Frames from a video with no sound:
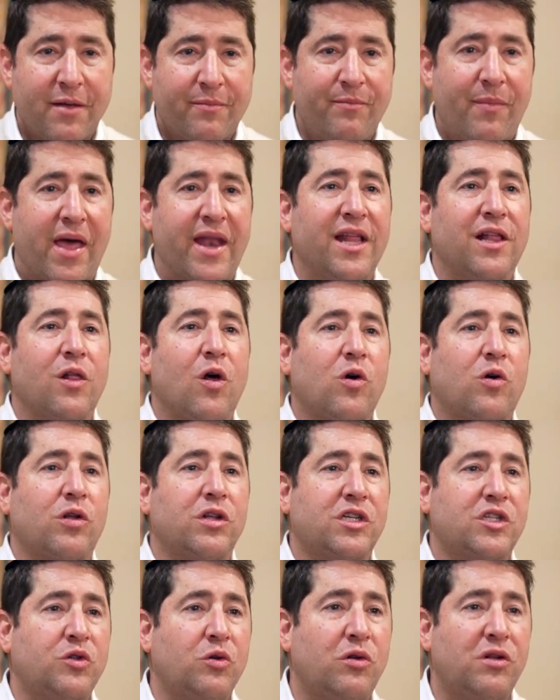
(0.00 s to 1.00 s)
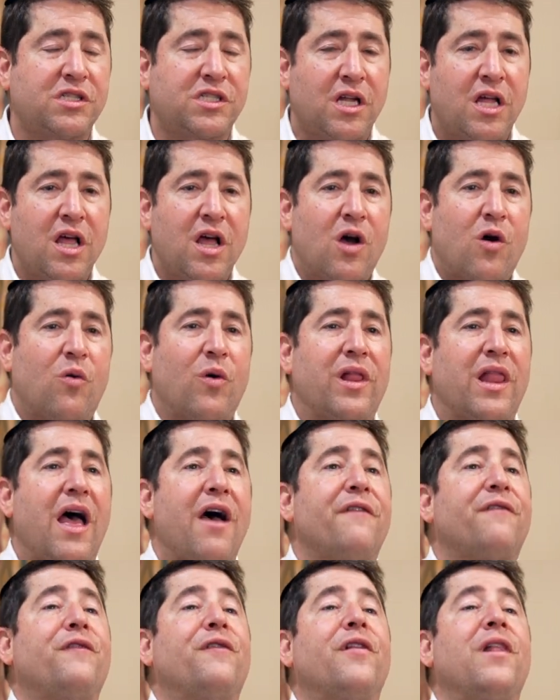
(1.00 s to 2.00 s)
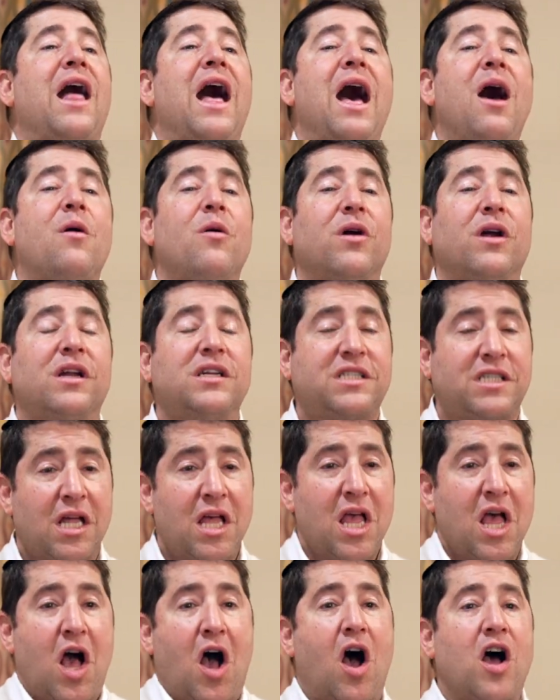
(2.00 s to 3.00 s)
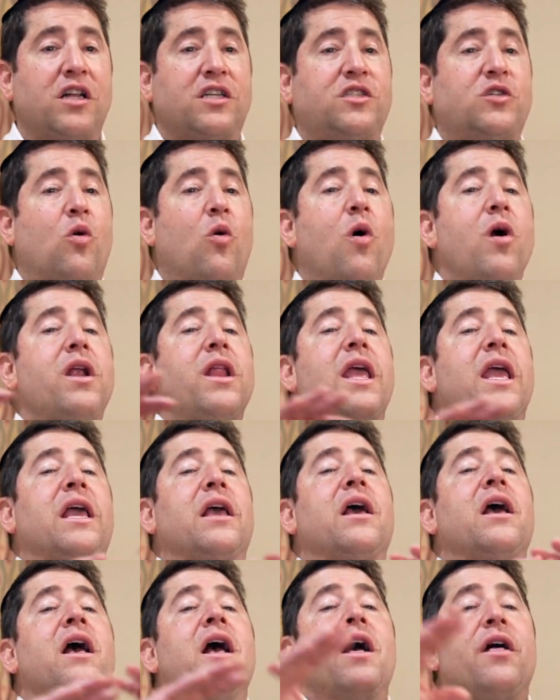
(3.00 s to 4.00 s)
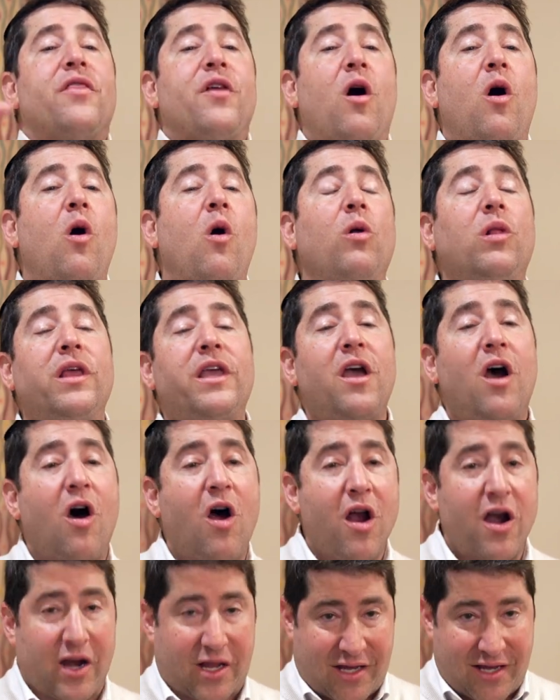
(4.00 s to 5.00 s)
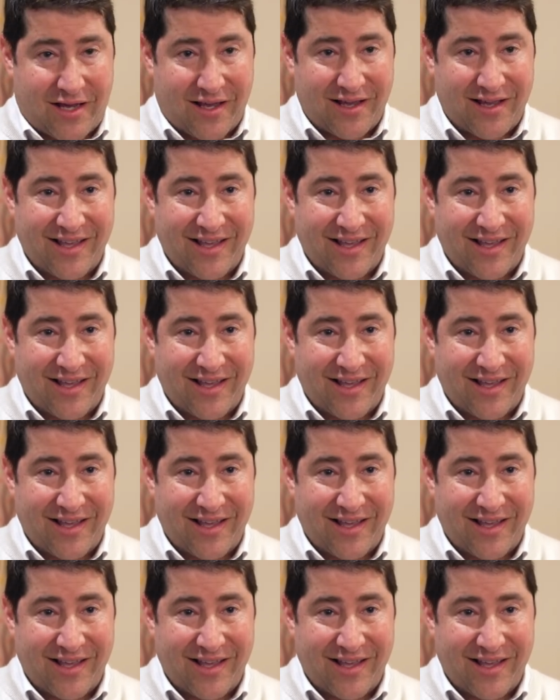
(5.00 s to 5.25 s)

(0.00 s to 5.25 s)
many local shuls will have flowers adorning the Holy Ark.